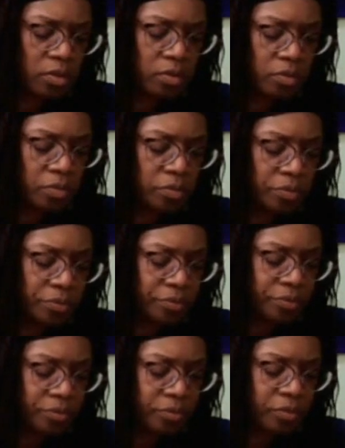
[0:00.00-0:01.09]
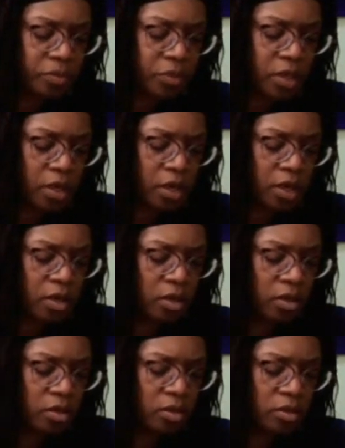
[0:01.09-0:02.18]

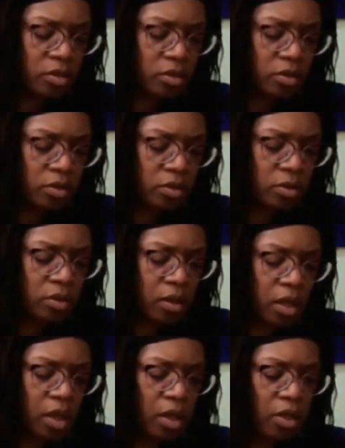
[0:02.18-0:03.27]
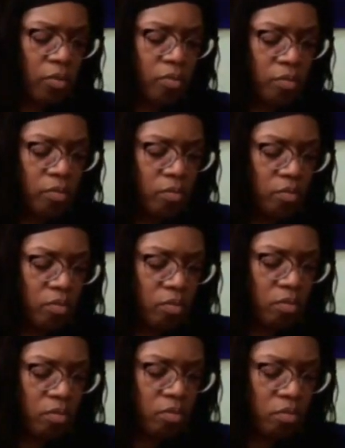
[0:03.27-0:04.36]

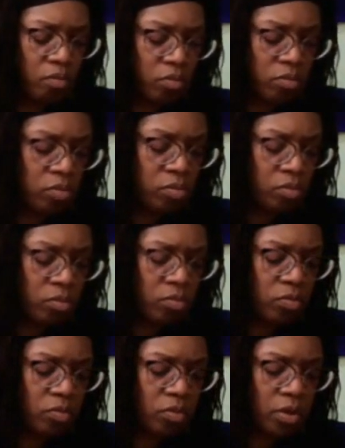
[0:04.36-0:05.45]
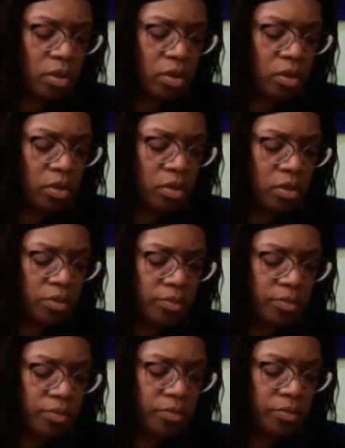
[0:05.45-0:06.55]

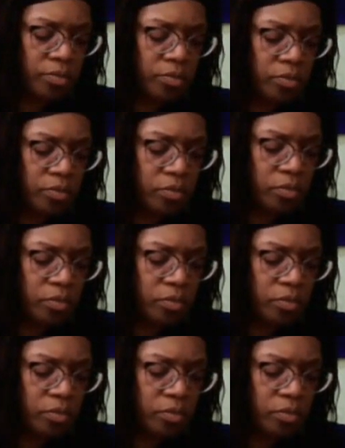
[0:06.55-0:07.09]
No words are spoken by the person on screen.